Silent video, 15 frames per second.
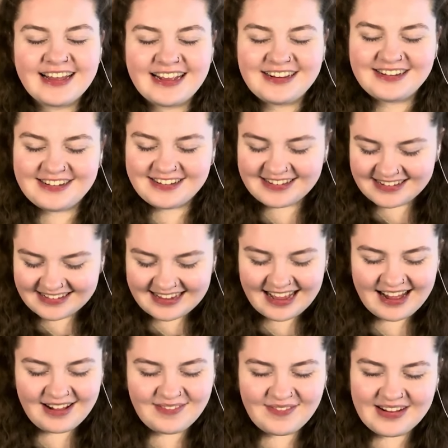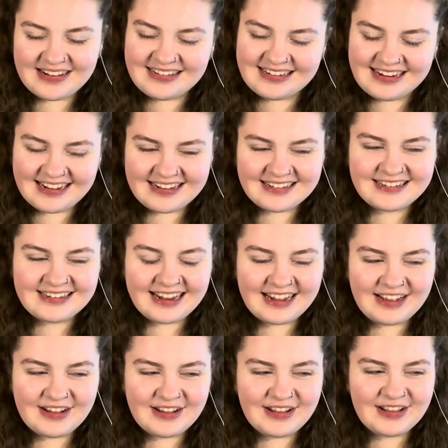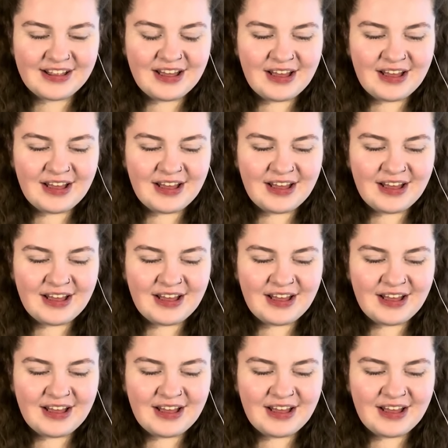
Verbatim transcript: As you can tell by today's title,